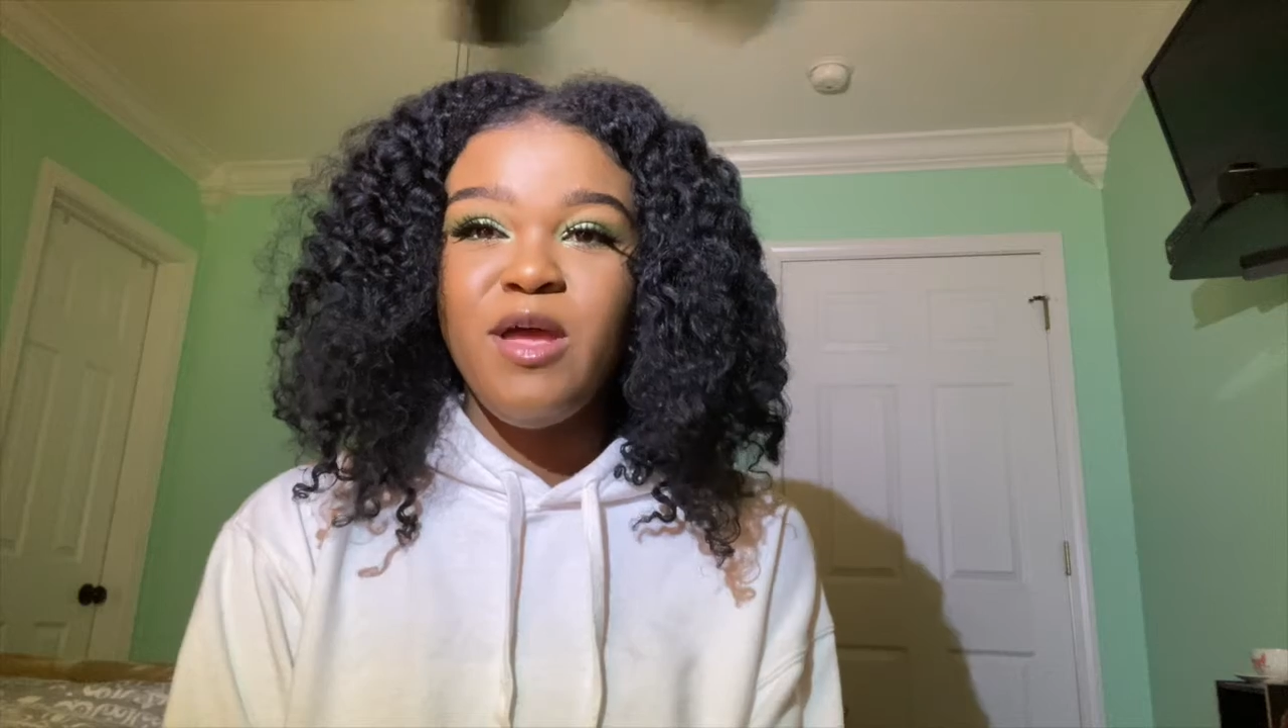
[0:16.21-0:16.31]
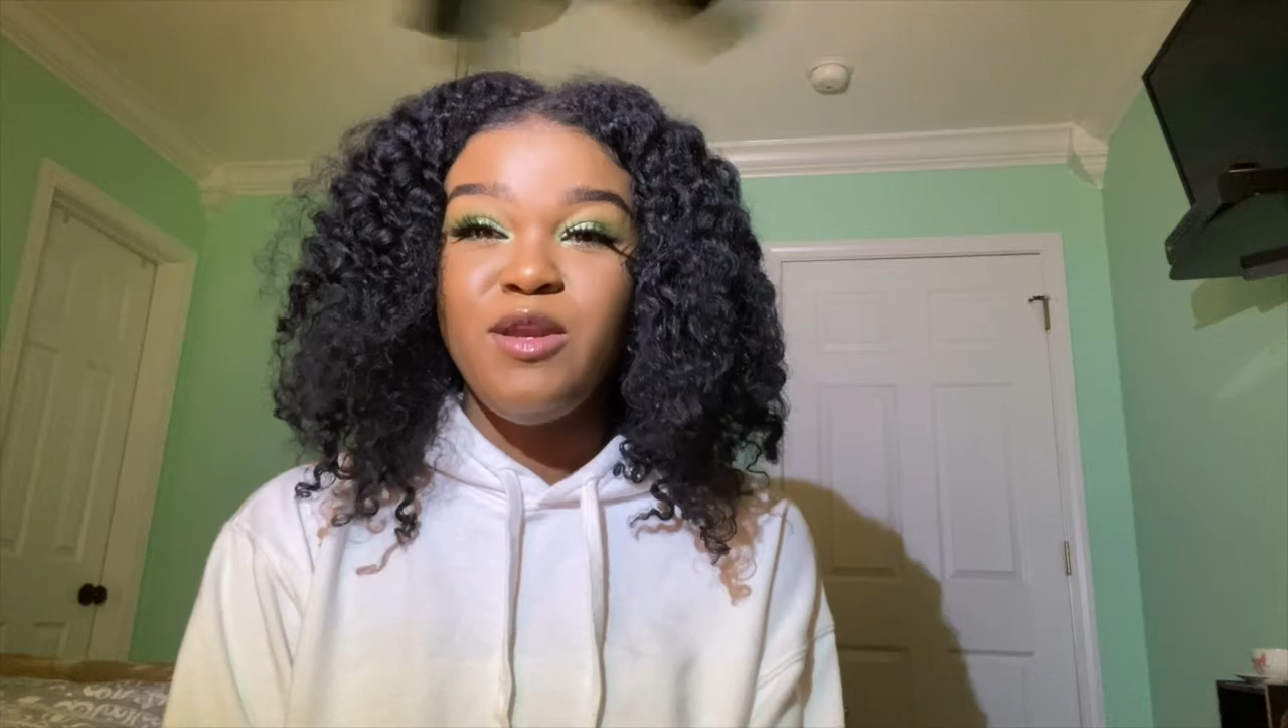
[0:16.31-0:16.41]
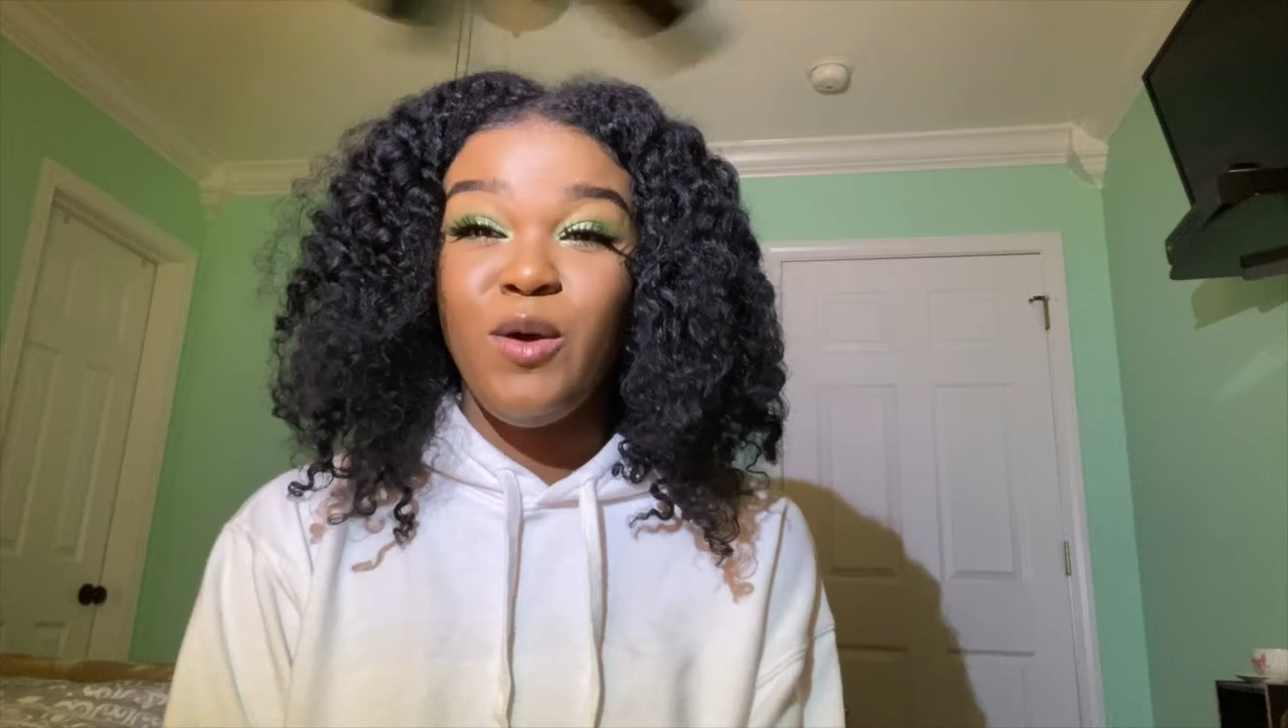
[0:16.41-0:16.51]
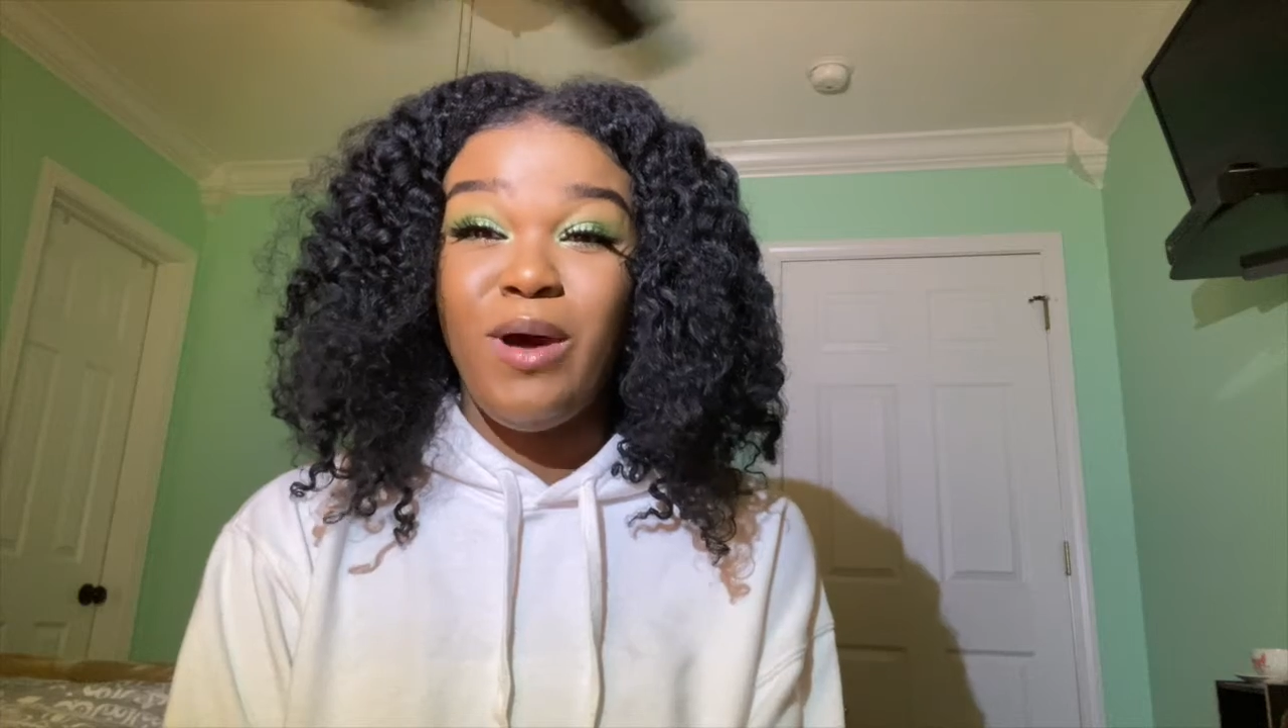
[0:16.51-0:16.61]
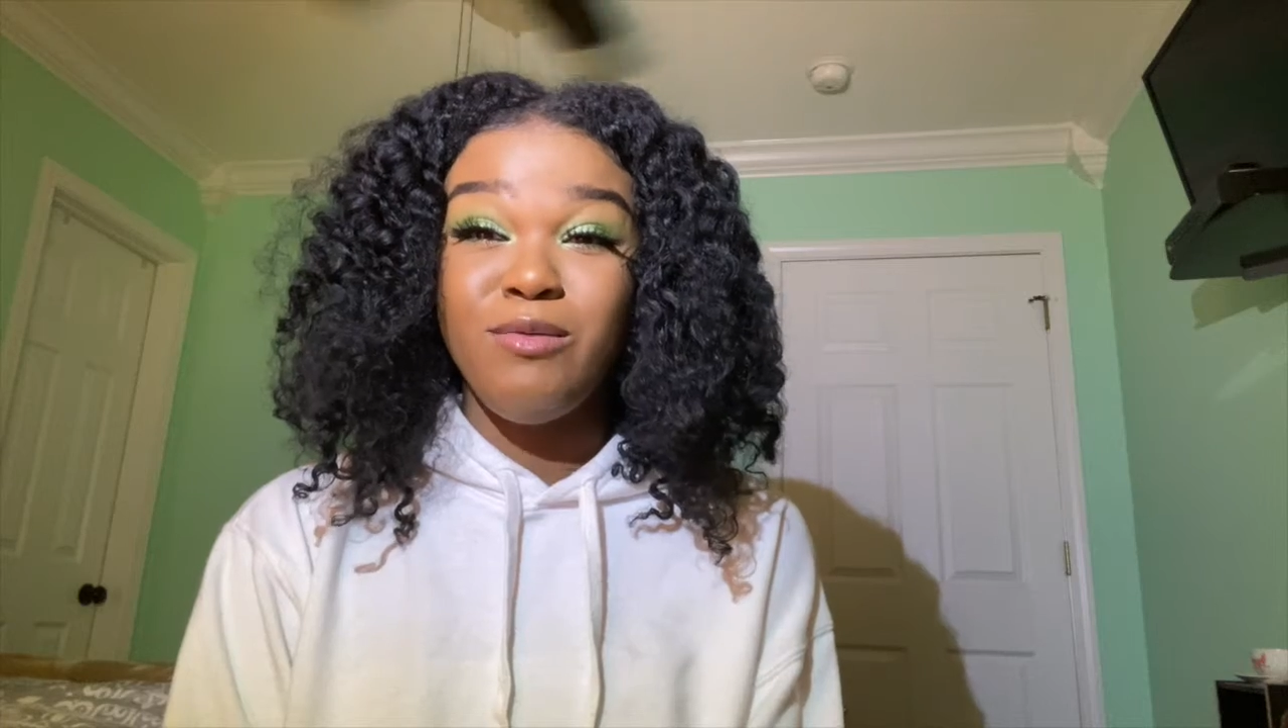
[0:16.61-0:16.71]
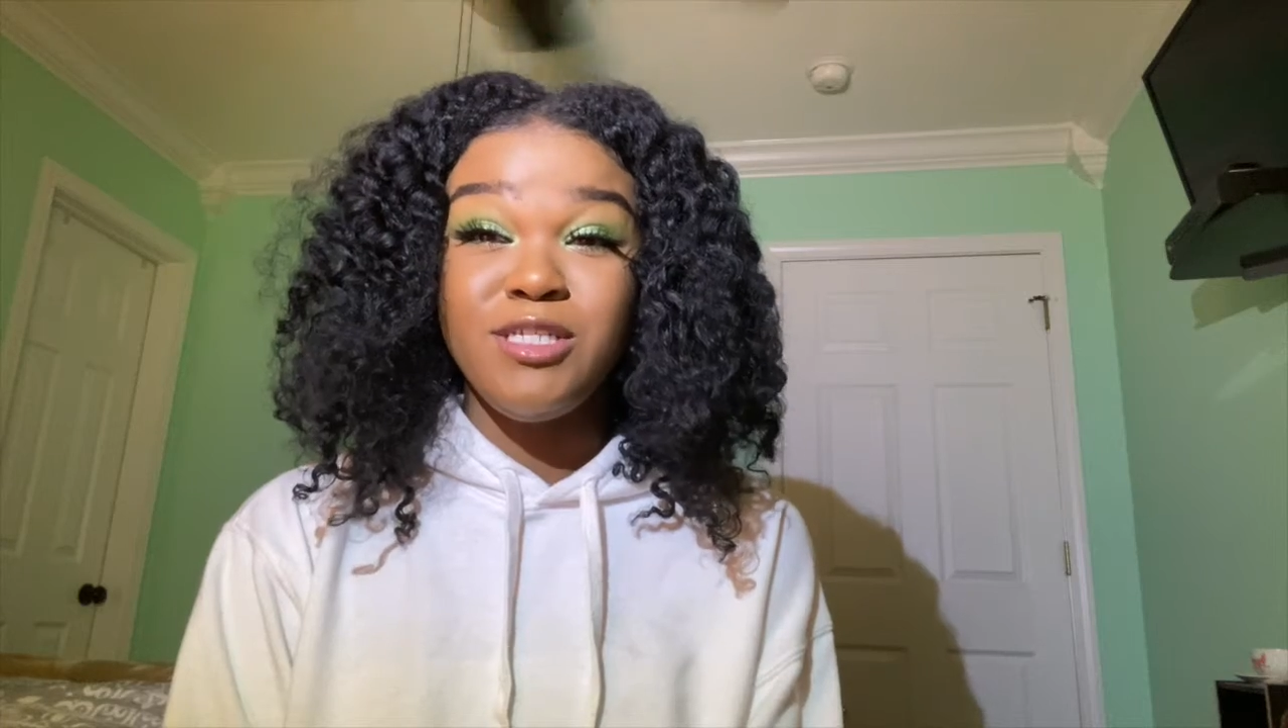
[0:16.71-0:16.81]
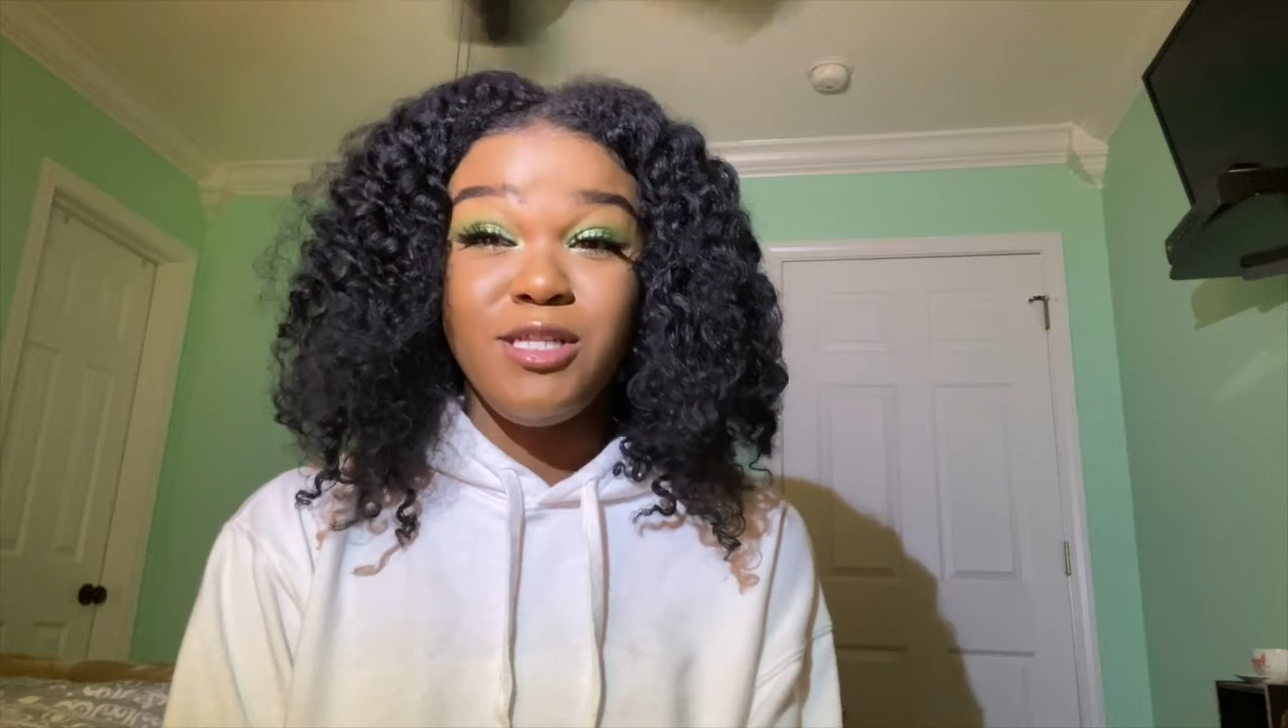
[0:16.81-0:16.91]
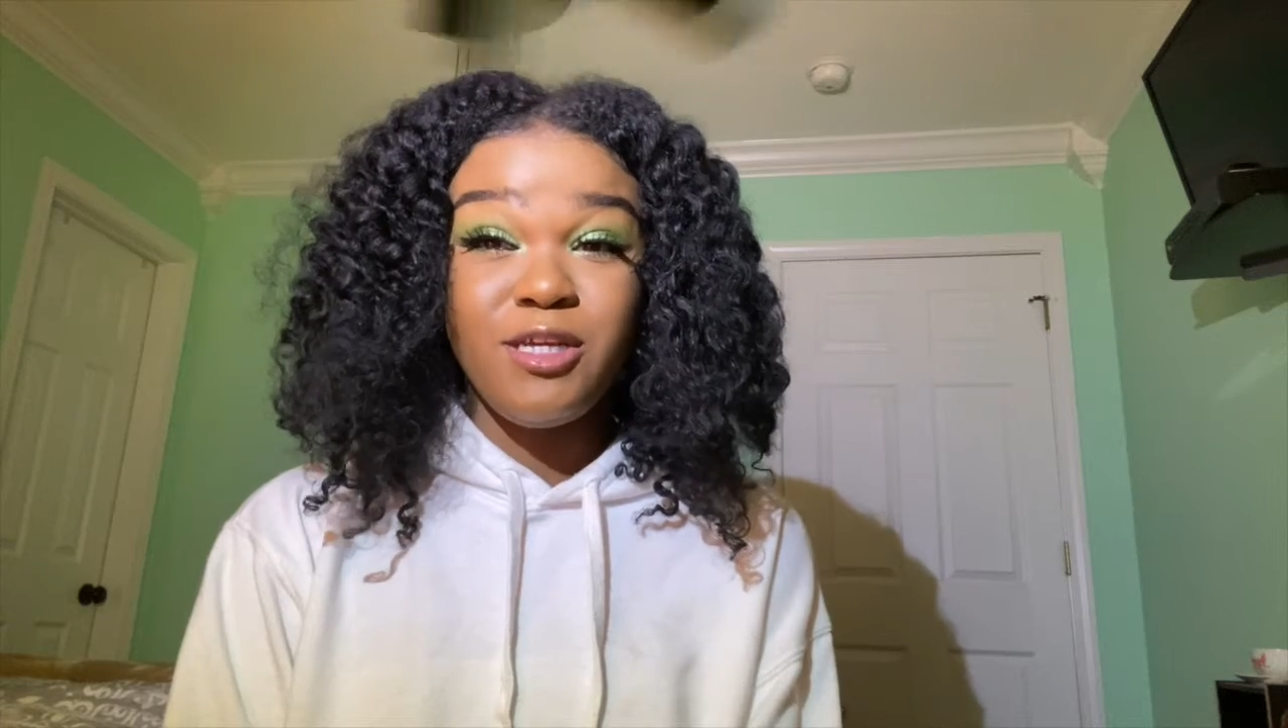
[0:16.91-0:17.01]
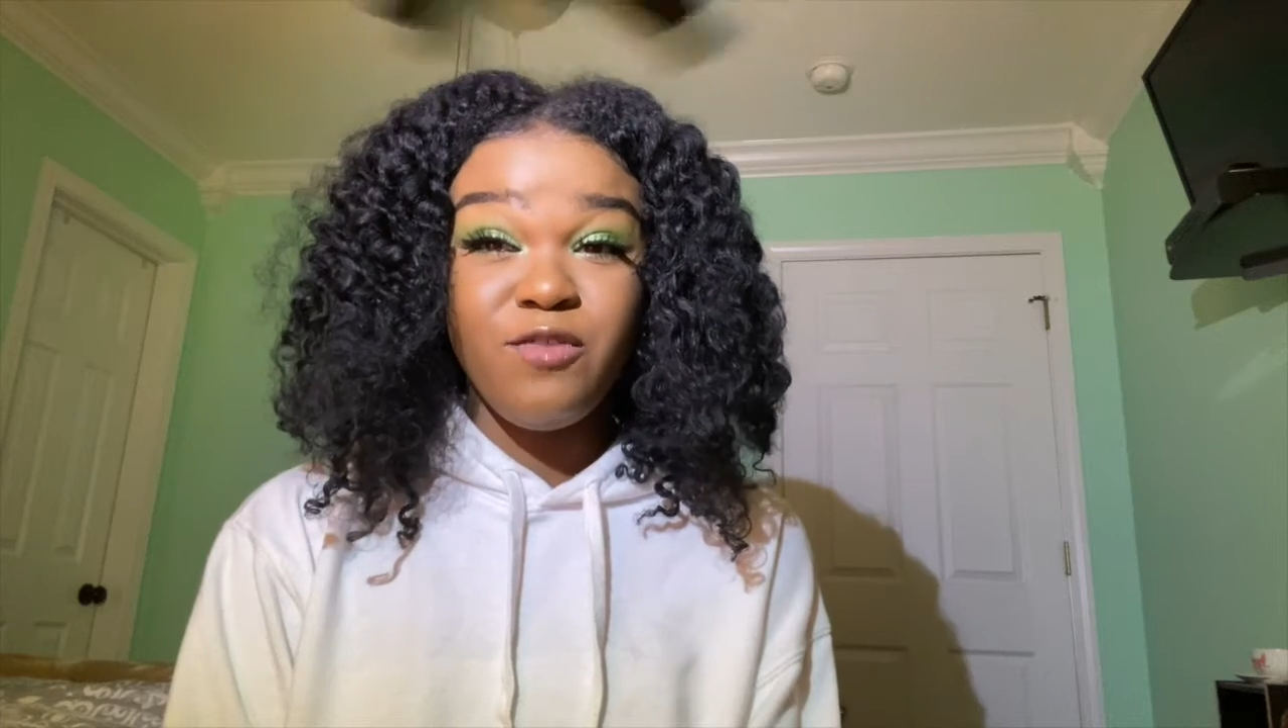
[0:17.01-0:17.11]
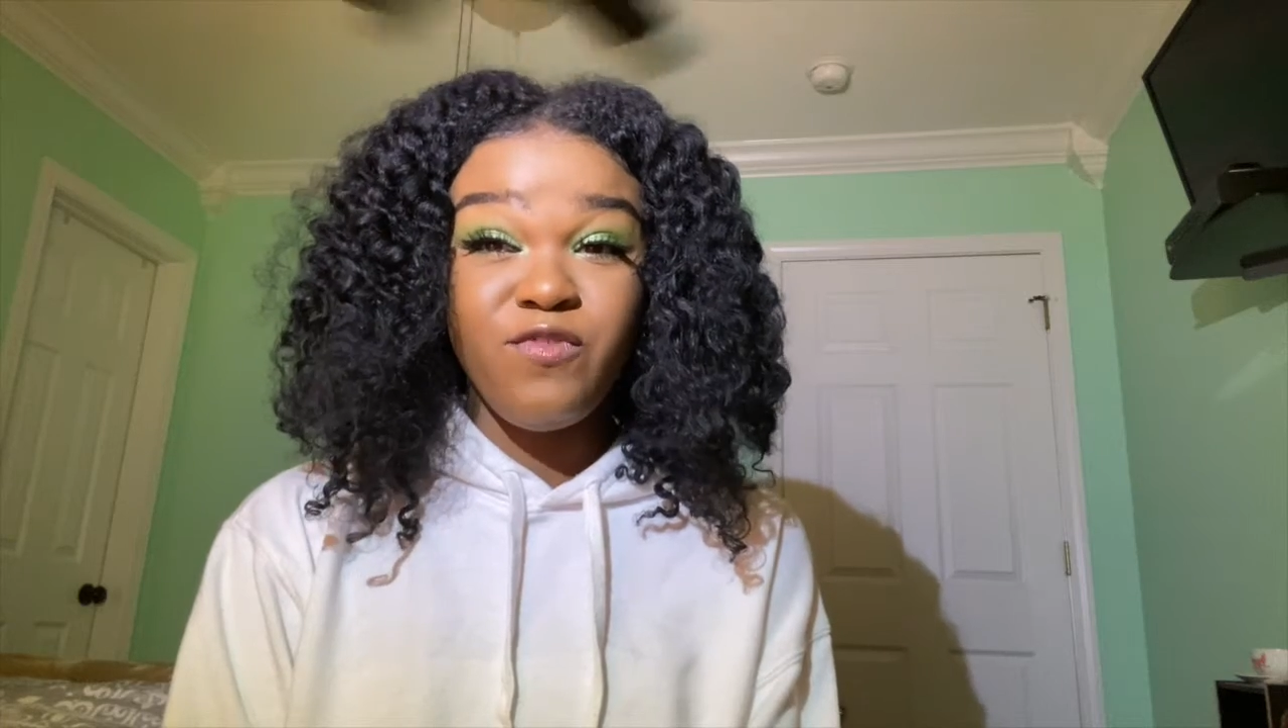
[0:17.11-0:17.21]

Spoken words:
know I was looking